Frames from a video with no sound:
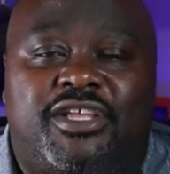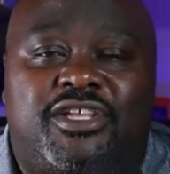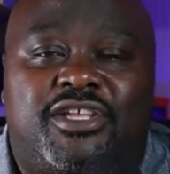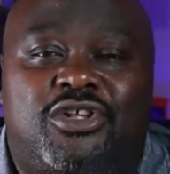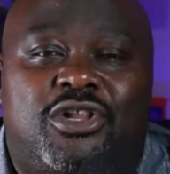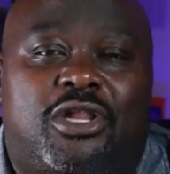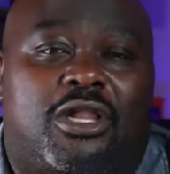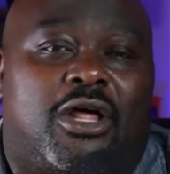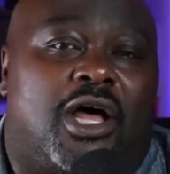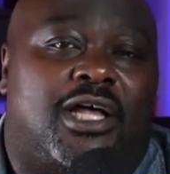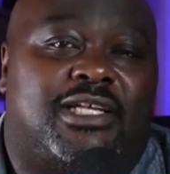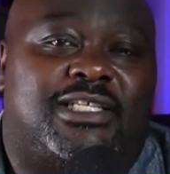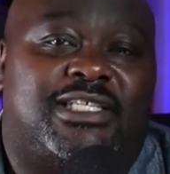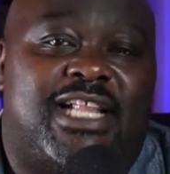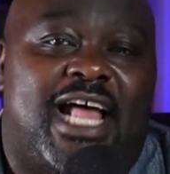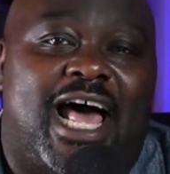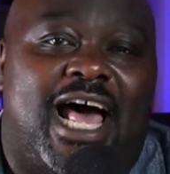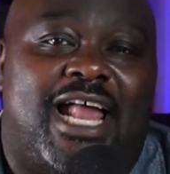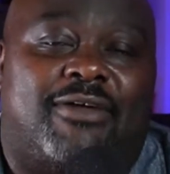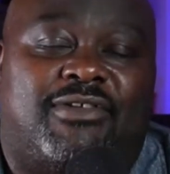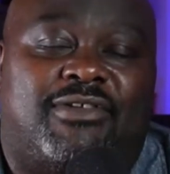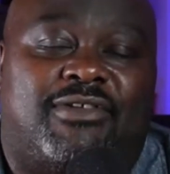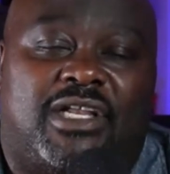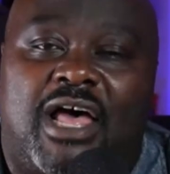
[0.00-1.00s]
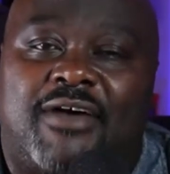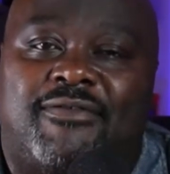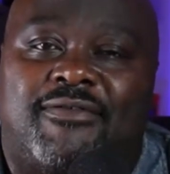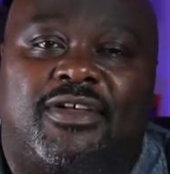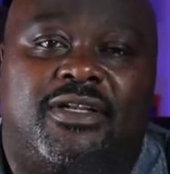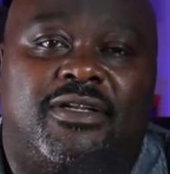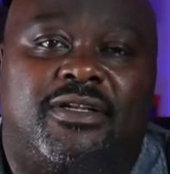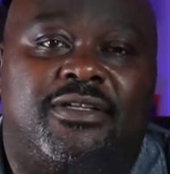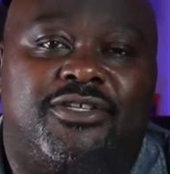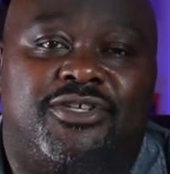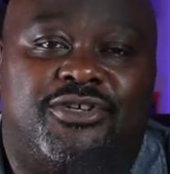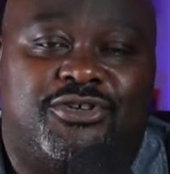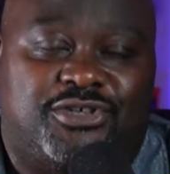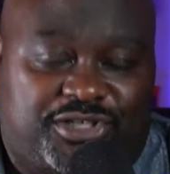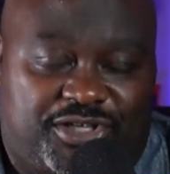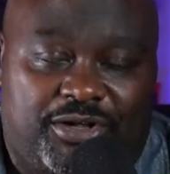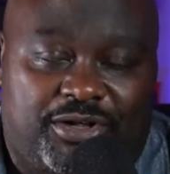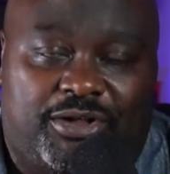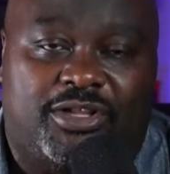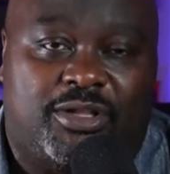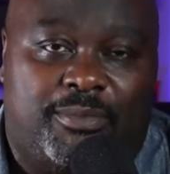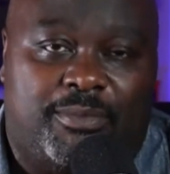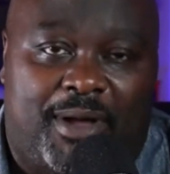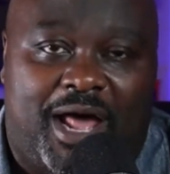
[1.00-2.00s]
you lost 9 of 11. You're
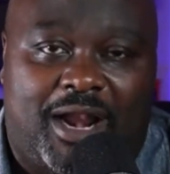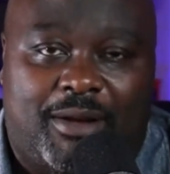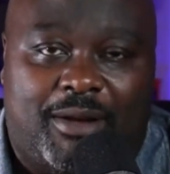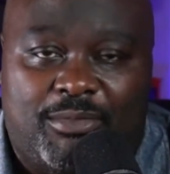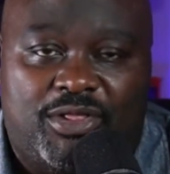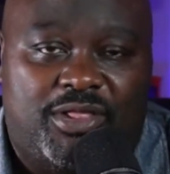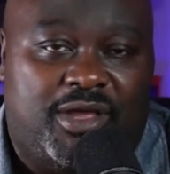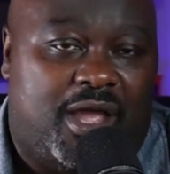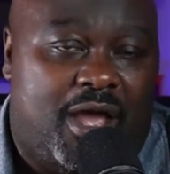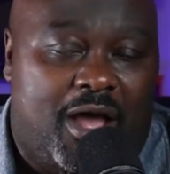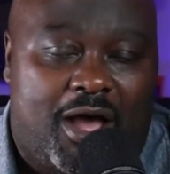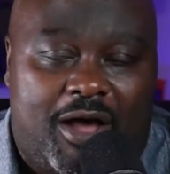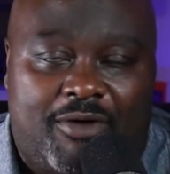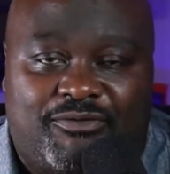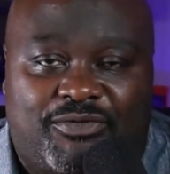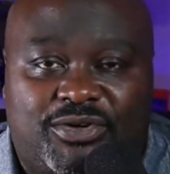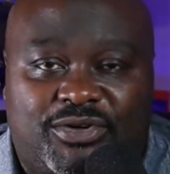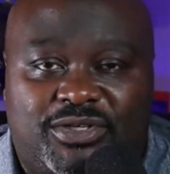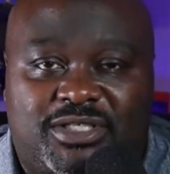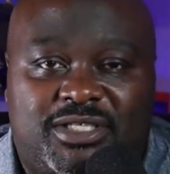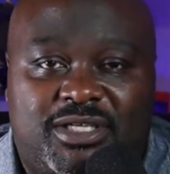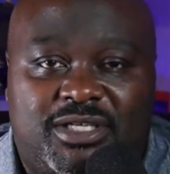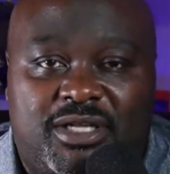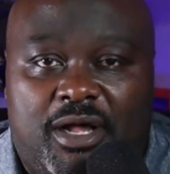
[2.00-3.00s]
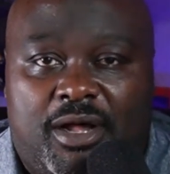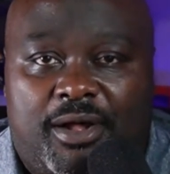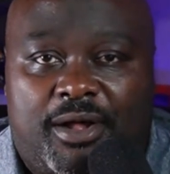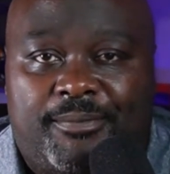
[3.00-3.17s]
still at the bottom of the conference.